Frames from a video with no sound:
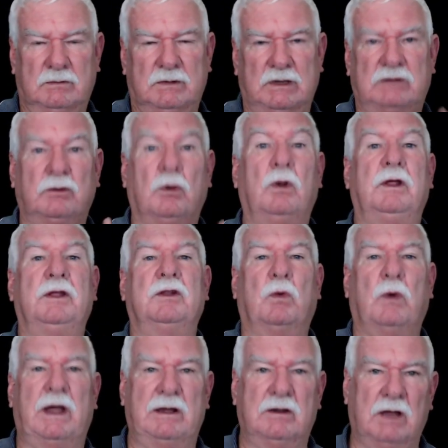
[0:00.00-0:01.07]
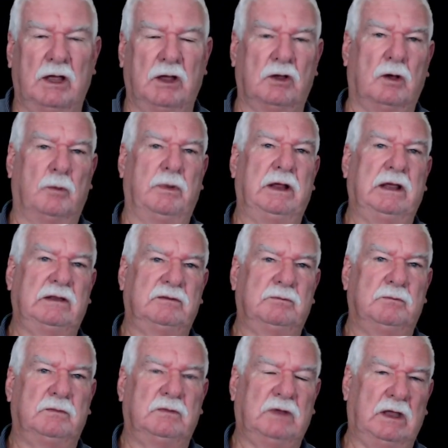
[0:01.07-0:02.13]
It's all in the one complex.
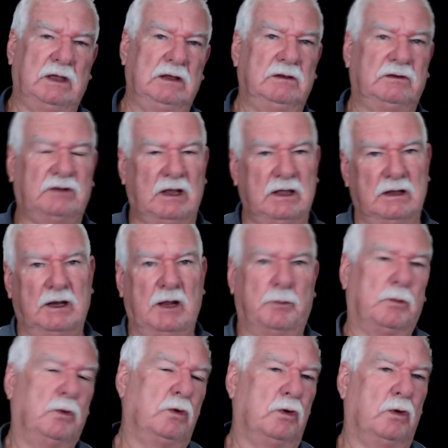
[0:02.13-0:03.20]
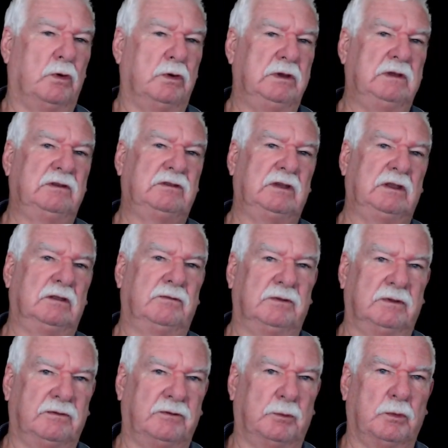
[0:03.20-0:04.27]
So you can see the netball court, you can see the
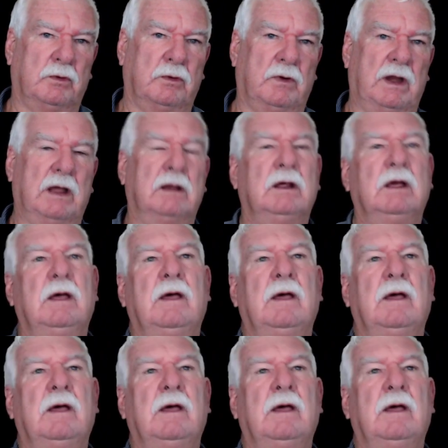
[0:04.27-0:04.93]
football ground.